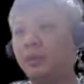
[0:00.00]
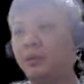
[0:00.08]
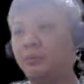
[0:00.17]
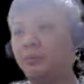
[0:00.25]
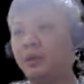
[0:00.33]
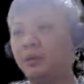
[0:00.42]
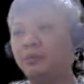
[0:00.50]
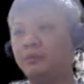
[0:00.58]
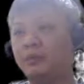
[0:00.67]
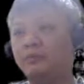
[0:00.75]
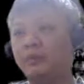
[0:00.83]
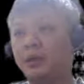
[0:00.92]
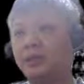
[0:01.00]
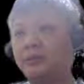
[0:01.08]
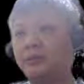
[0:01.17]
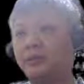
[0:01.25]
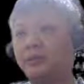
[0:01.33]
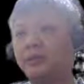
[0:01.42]
by the 12th ply is
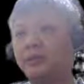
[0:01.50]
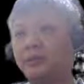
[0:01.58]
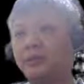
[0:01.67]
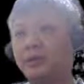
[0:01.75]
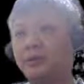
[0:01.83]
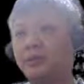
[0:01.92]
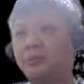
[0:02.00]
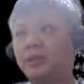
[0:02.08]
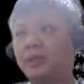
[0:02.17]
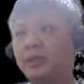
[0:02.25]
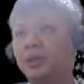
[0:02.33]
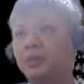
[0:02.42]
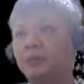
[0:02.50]
very complicated.